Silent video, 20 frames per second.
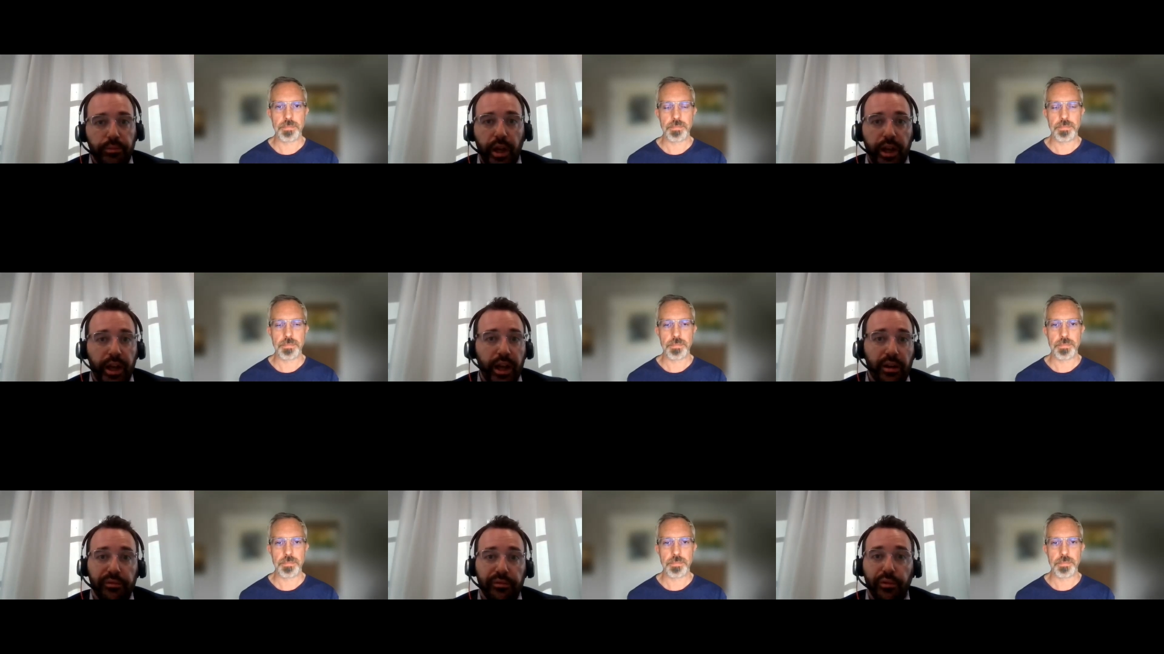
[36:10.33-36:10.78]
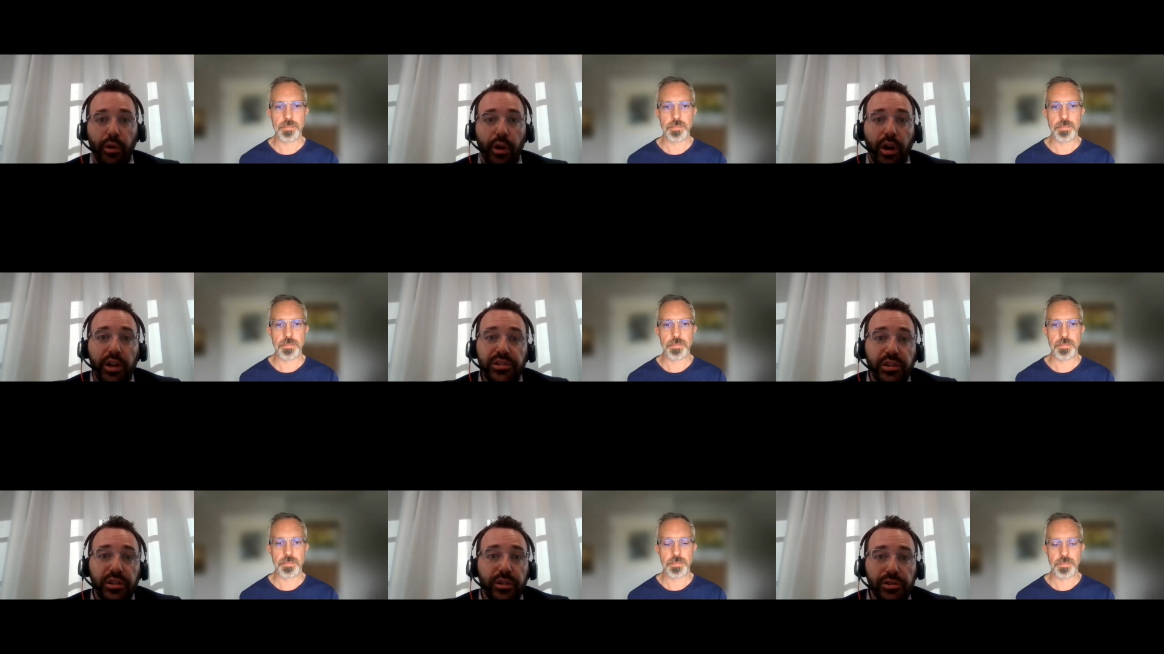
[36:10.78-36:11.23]
Speaker 1: Again, for
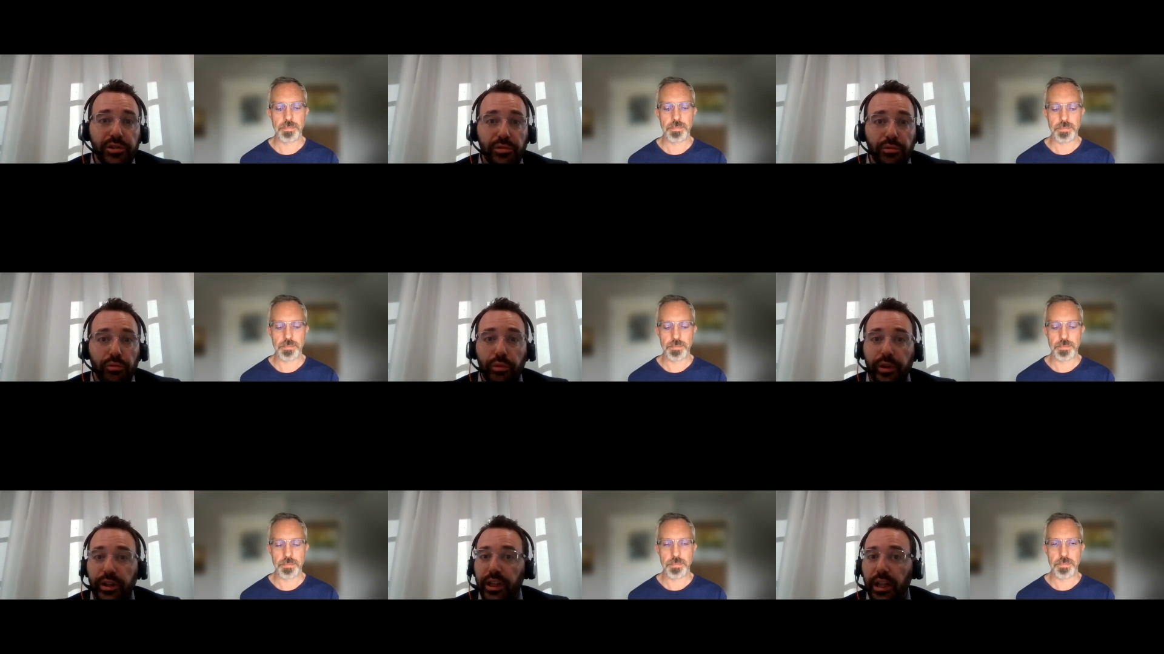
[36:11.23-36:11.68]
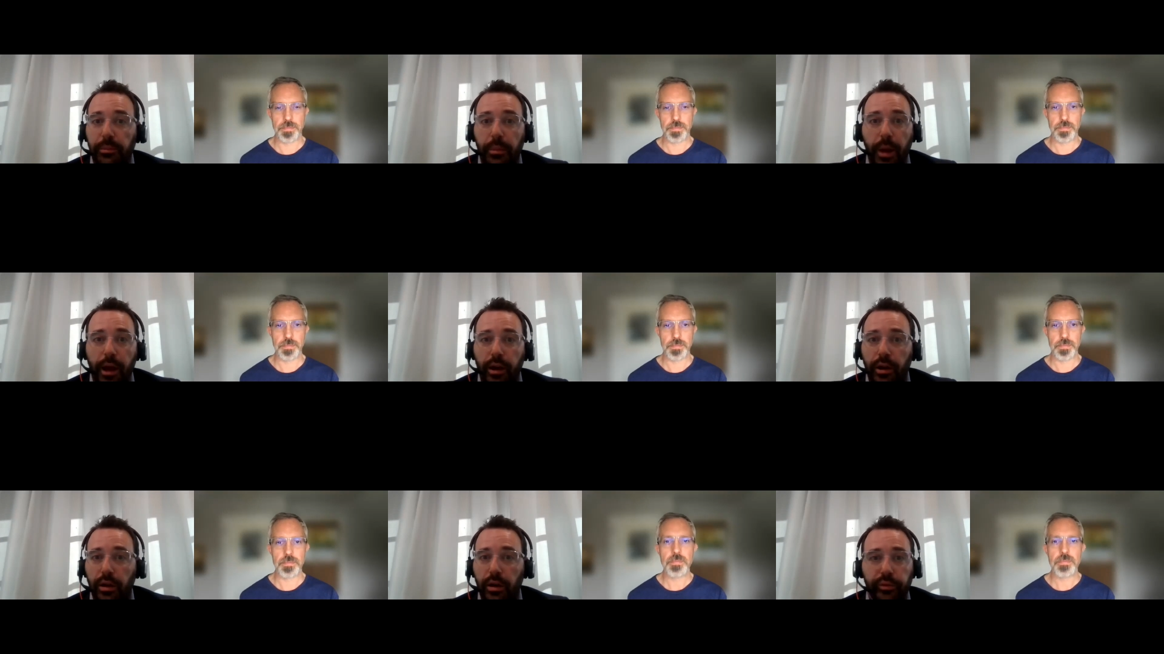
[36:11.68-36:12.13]
us, it doesn't really
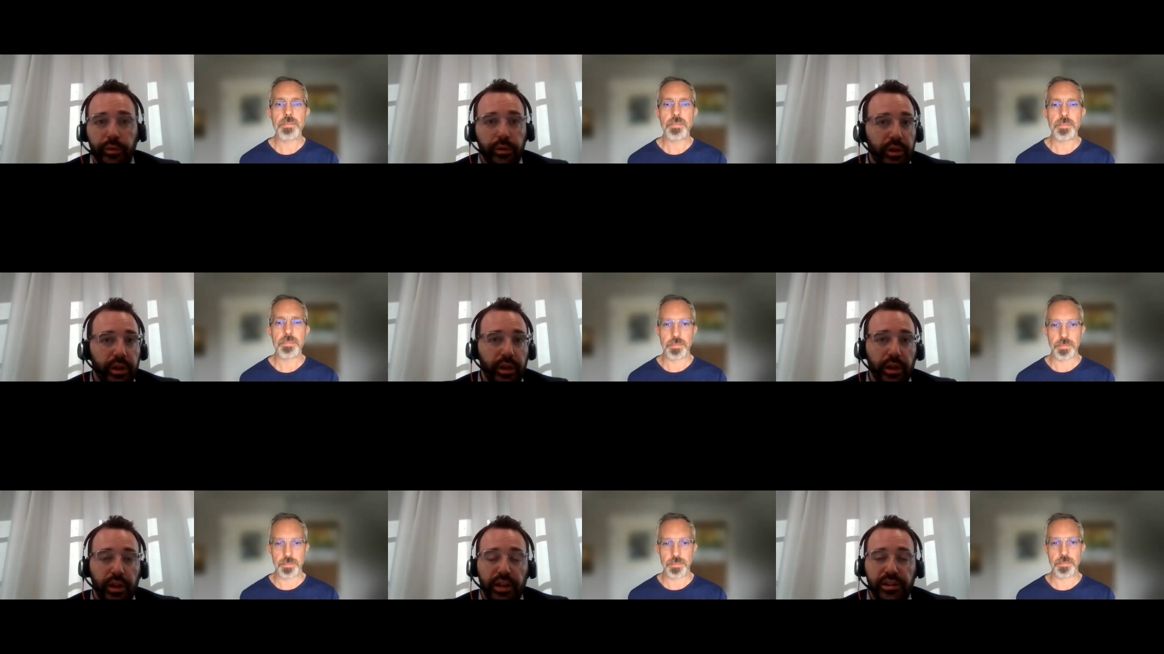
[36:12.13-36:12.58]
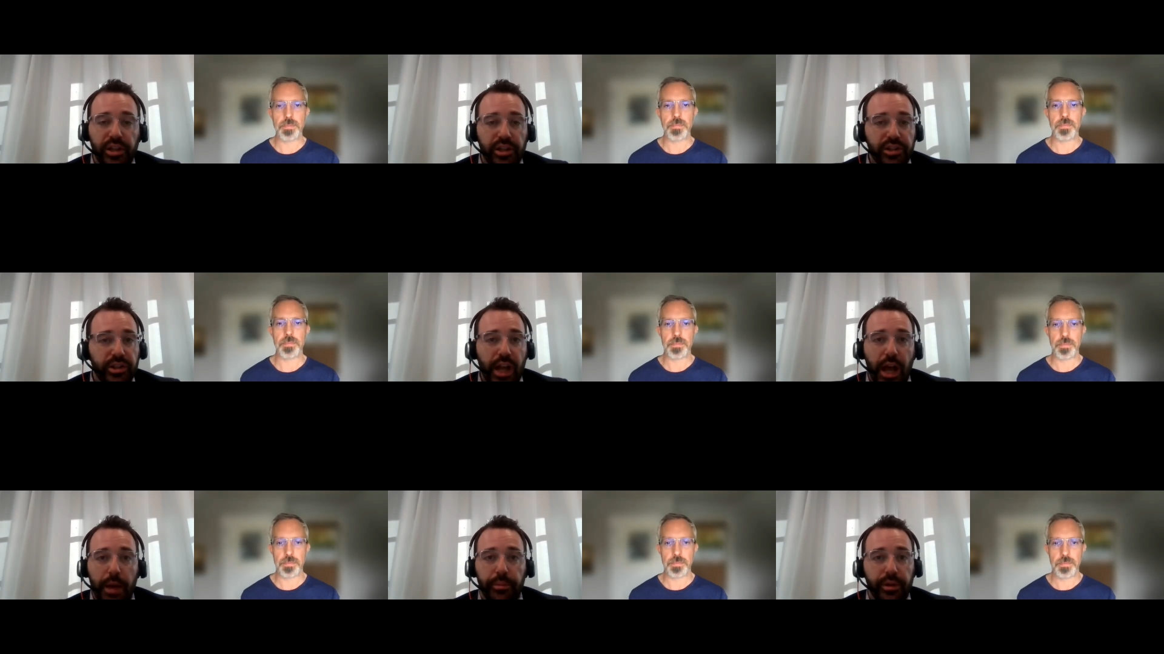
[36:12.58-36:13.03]
matter if
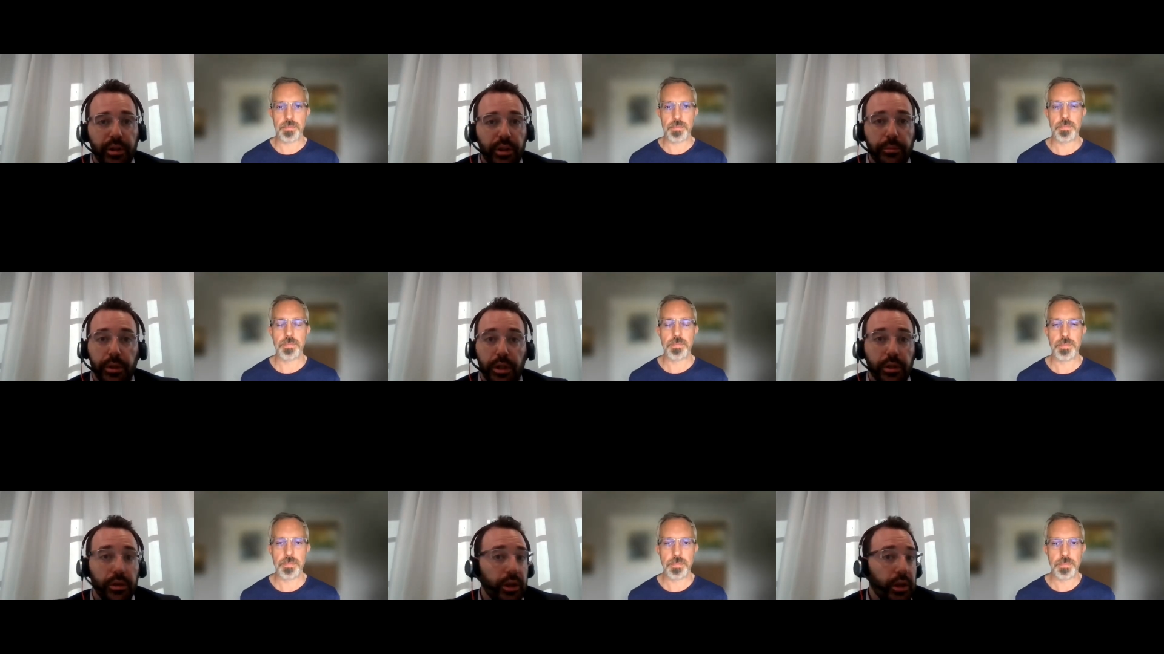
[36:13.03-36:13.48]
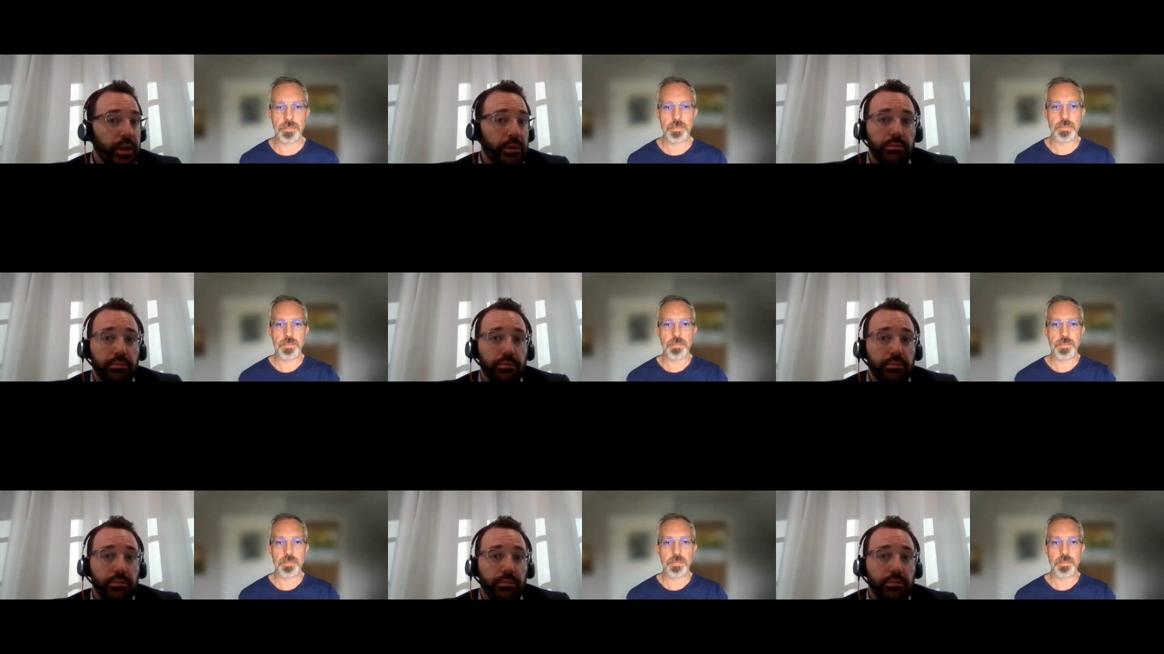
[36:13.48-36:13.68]
legalization happens imminently.